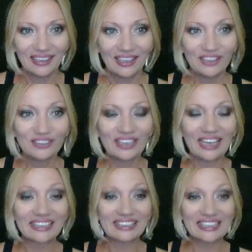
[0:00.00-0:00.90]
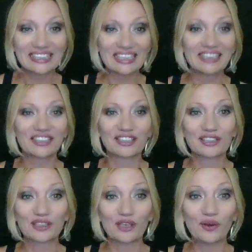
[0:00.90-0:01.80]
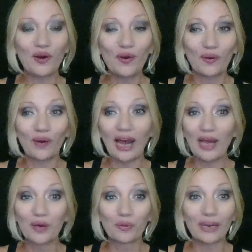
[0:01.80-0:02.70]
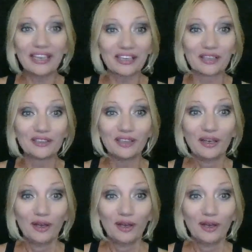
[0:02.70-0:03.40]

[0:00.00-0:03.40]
you're not going to sit there and say, oh, I awaken.